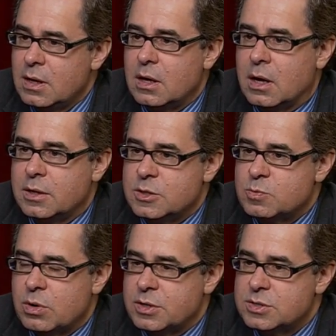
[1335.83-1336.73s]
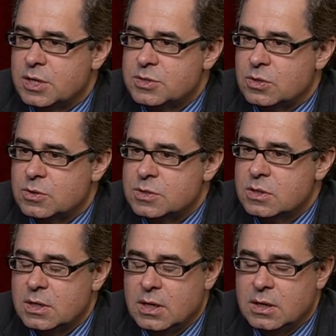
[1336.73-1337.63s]
uh, his predecessors.
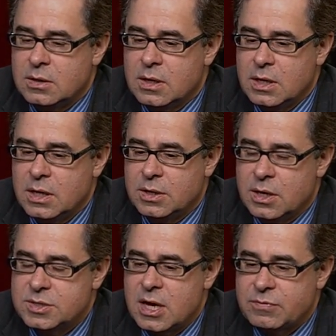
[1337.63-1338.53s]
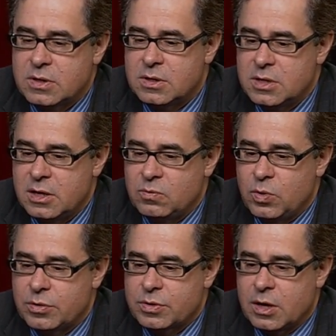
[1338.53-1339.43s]
He he does have to contend
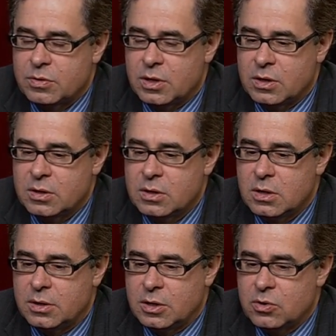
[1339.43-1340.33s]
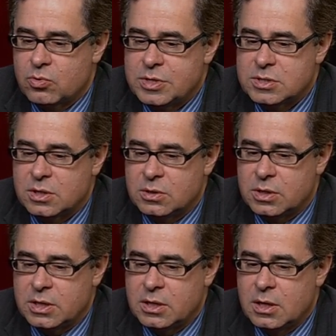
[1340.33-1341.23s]
with, I think, an
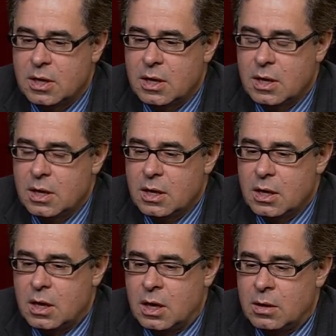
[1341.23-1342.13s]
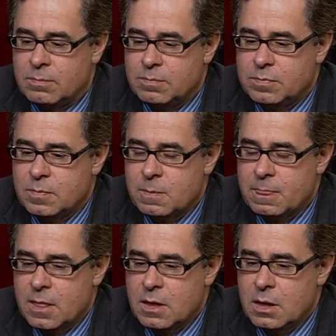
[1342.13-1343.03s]
increasingly, um,
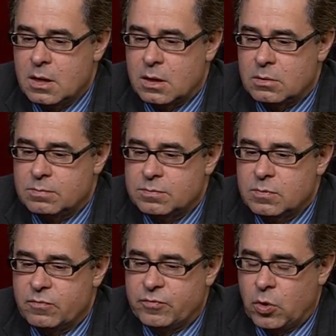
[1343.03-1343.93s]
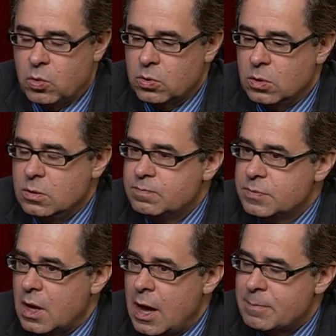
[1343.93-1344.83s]
you know, vocal
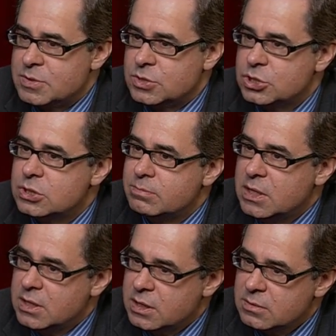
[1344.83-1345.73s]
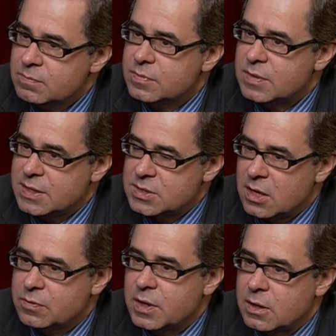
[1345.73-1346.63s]
opposition media that's
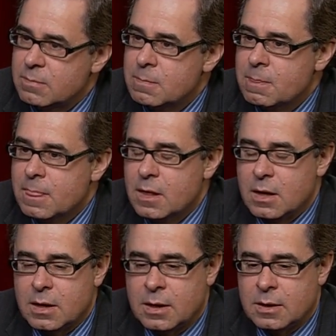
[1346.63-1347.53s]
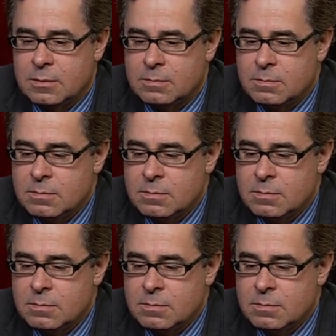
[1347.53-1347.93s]
out there, um,